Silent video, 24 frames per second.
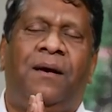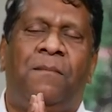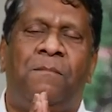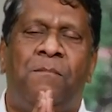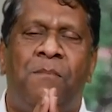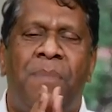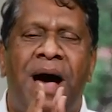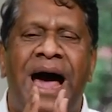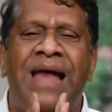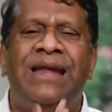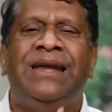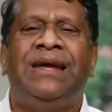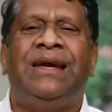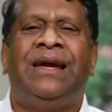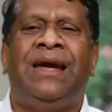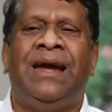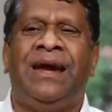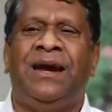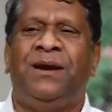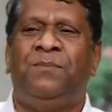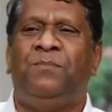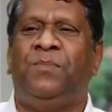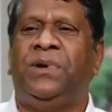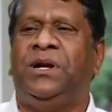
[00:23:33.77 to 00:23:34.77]

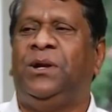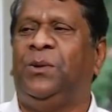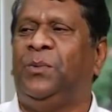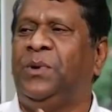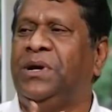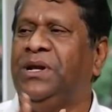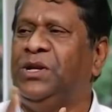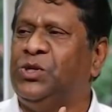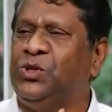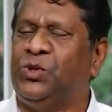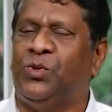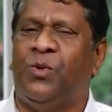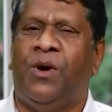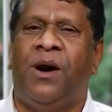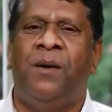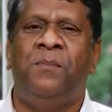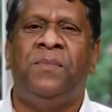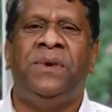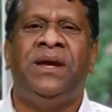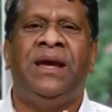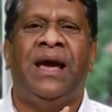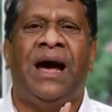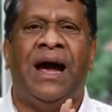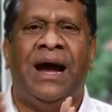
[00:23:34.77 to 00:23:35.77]
barricade between Swami